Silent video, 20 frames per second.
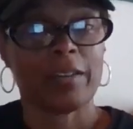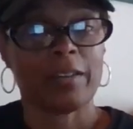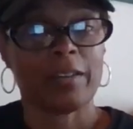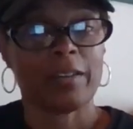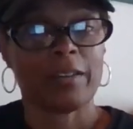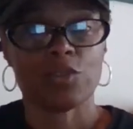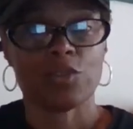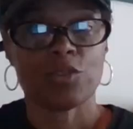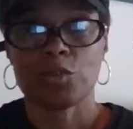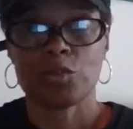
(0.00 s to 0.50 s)

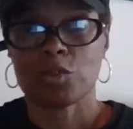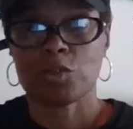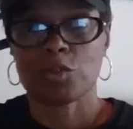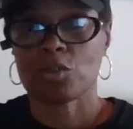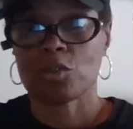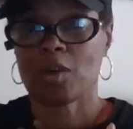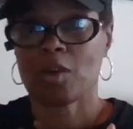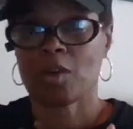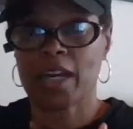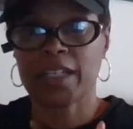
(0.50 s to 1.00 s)
She was
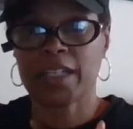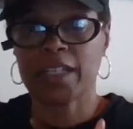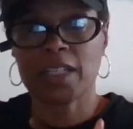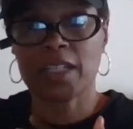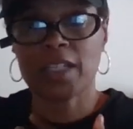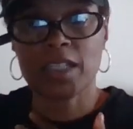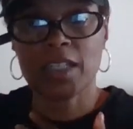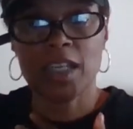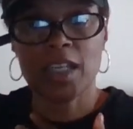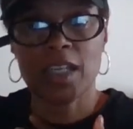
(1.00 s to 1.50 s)

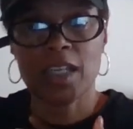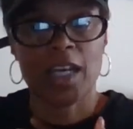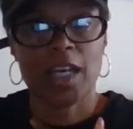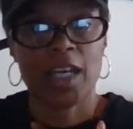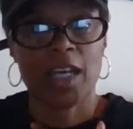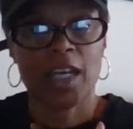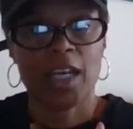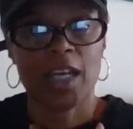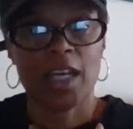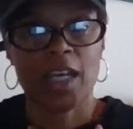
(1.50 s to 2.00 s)
crying.
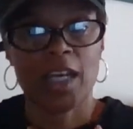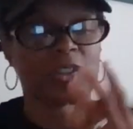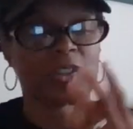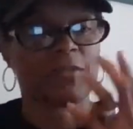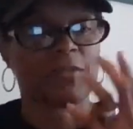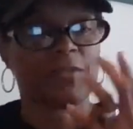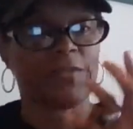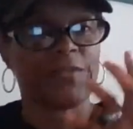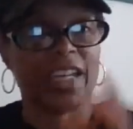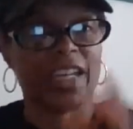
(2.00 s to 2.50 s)
She was
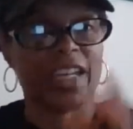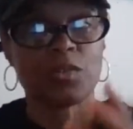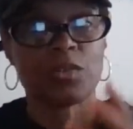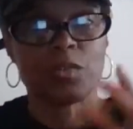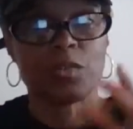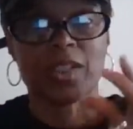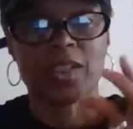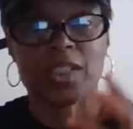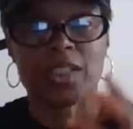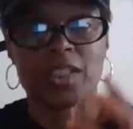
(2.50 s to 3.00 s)
faced
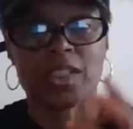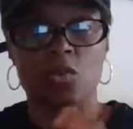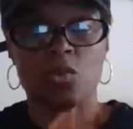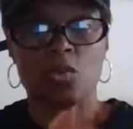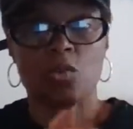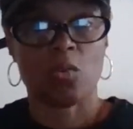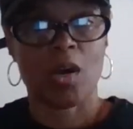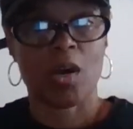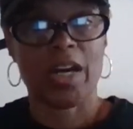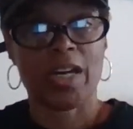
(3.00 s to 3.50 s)
with this
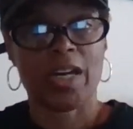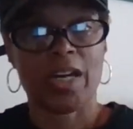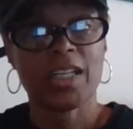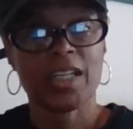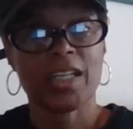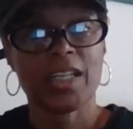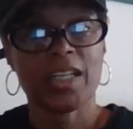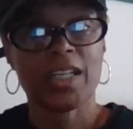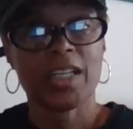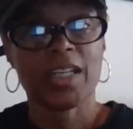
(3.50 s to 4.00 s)
chronic
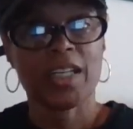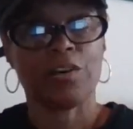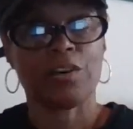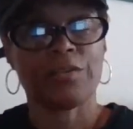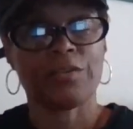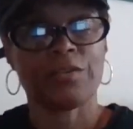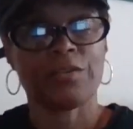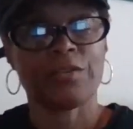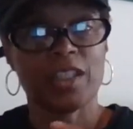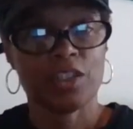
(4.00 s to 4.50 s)
health
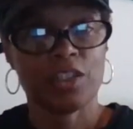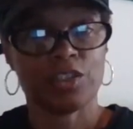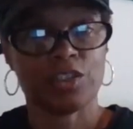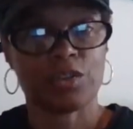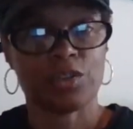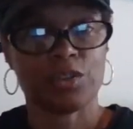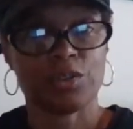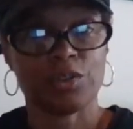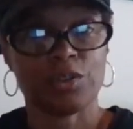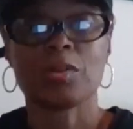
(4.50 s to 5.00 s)

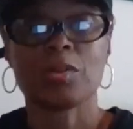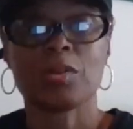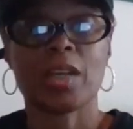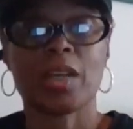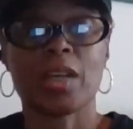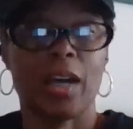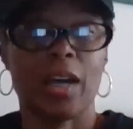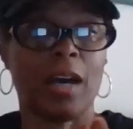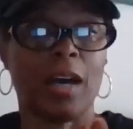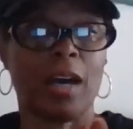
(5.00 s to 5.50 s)
issue.
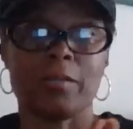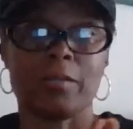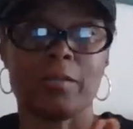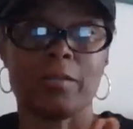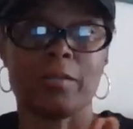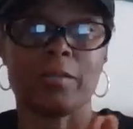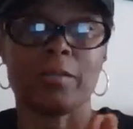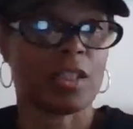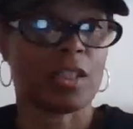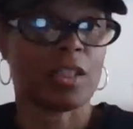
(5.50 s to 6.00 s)

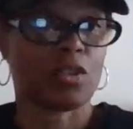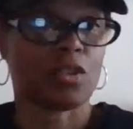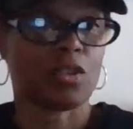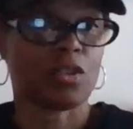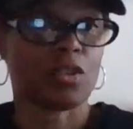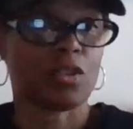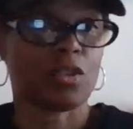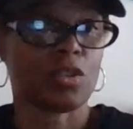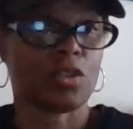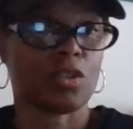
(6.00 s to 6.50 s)
This is a true
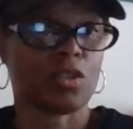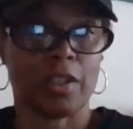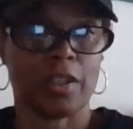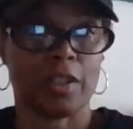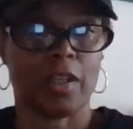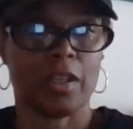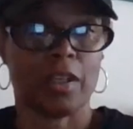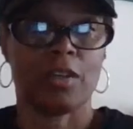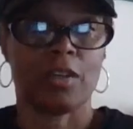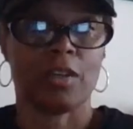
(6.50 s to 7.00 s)
story.
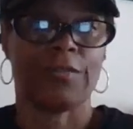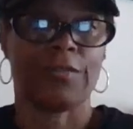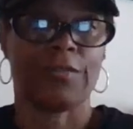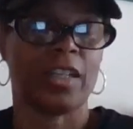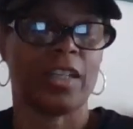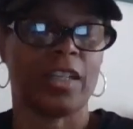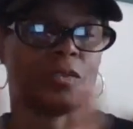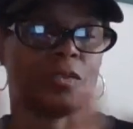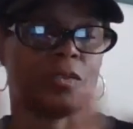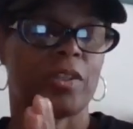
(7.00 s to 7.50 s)

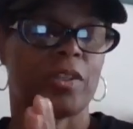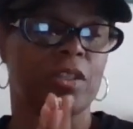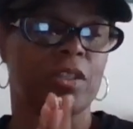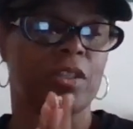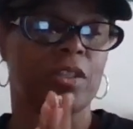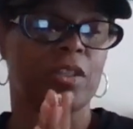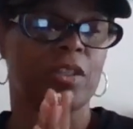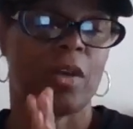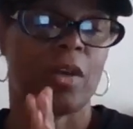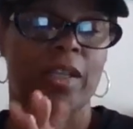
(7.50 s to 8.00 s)
Faced with this
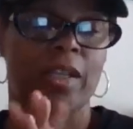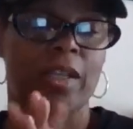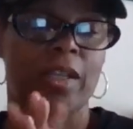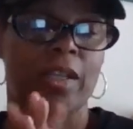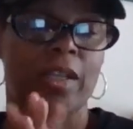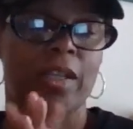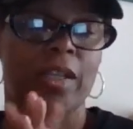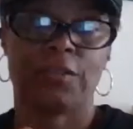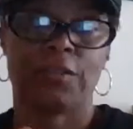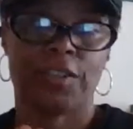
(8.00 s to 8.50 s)
chronic
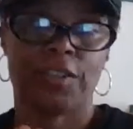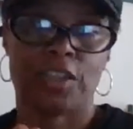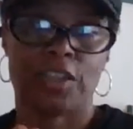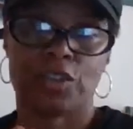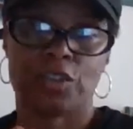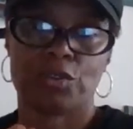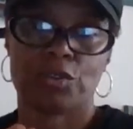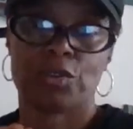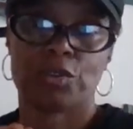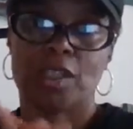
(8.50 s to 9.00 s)
health
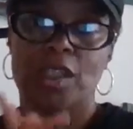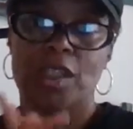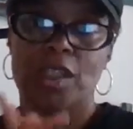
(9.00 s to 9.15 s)
issues.